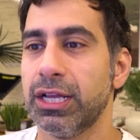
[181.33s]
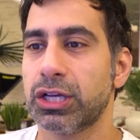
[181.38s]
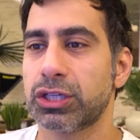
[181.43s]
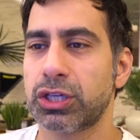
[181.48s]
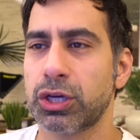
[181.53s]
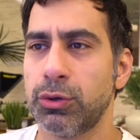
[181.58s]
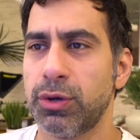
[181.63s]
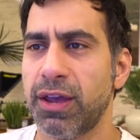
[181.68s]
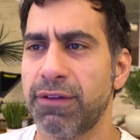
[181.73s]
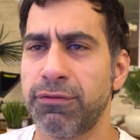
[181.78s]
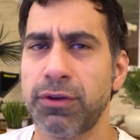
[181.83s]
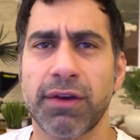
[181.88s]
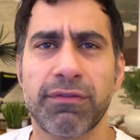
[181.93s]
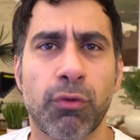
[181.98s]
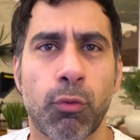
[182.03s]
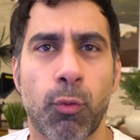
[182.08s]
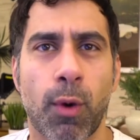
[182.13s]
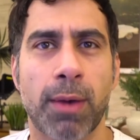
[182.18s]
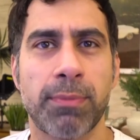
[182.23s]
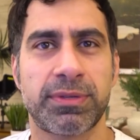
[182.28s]
So if you have a
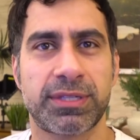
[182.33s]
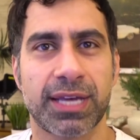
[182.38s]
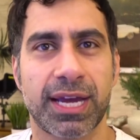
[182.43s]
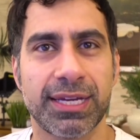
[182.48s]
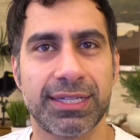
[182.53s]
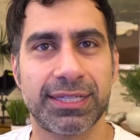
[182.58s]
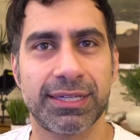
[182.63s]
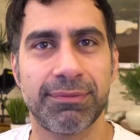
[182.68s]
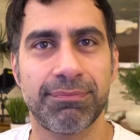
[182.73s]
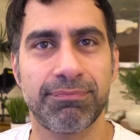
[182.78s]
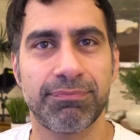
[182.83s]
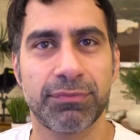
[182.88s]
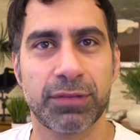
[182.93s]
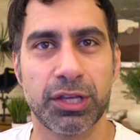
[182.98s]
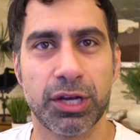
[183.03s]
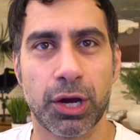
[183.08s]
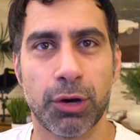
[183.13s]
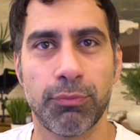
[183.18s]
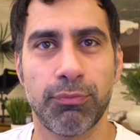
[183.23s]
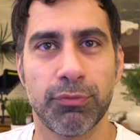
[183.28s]
website,
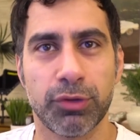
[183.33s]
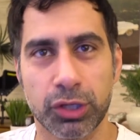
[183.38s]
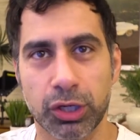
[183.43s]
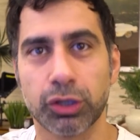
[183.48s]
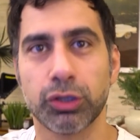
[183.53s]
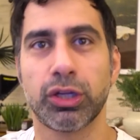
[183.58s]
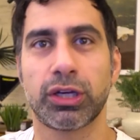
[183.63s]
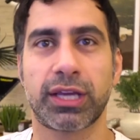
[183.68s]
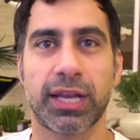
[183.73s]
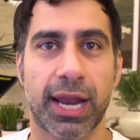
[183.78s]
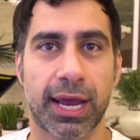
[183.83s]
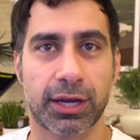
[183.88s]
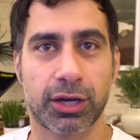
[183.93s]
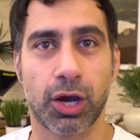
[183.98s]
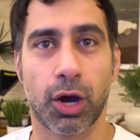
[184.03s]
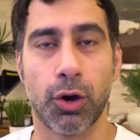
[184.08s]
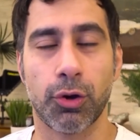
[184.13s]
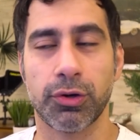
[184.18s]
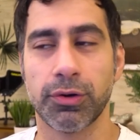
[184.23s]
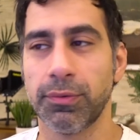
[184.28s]
you're looking at
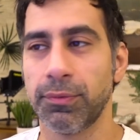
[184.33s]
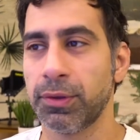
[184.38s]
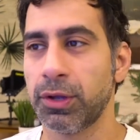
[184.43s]
code.